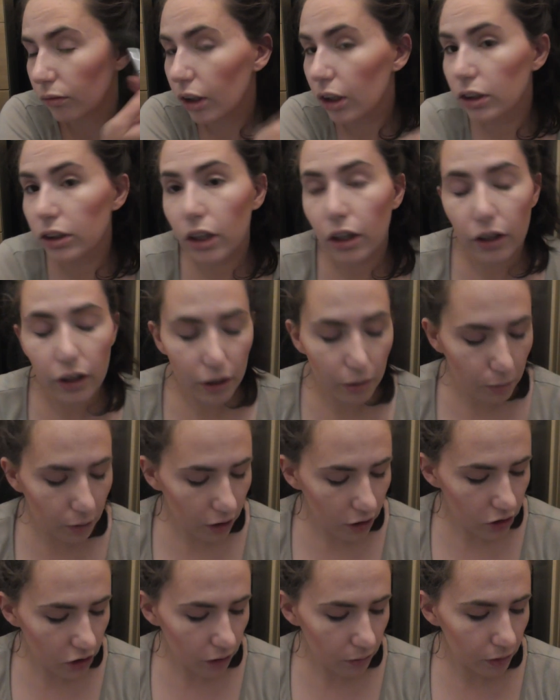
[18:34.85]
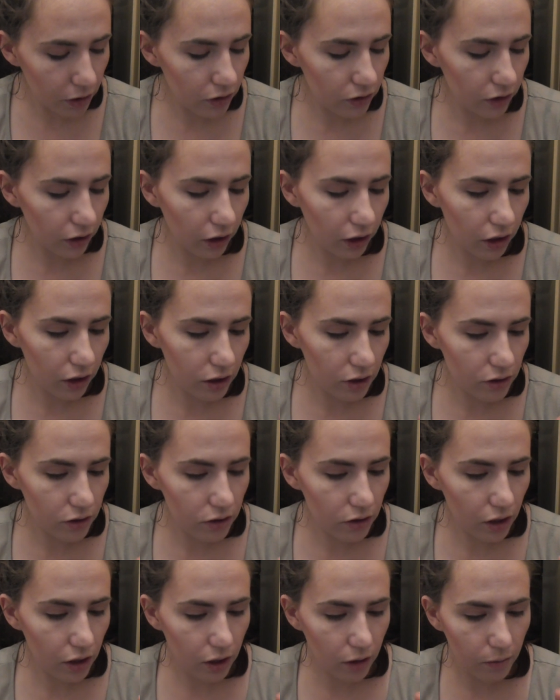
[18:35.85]
Sorry, the blush I'm using is
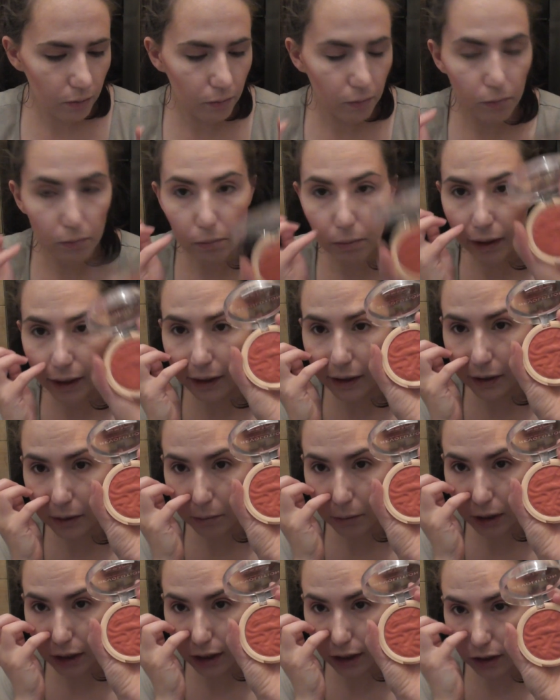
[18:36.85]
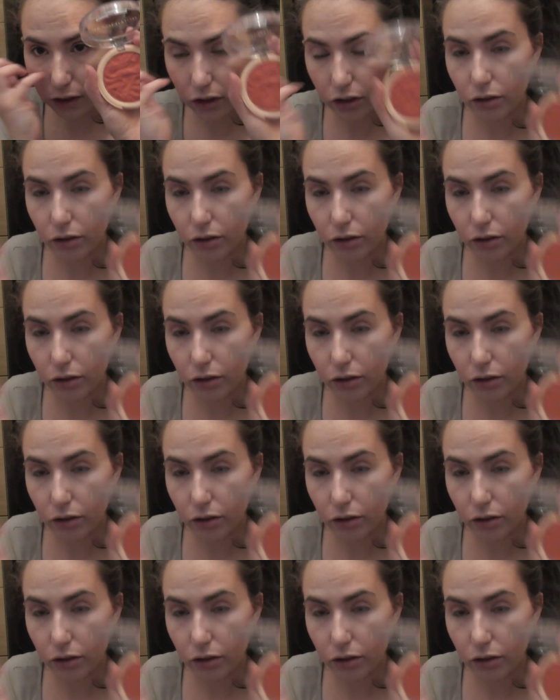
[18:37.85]
Baked Peach.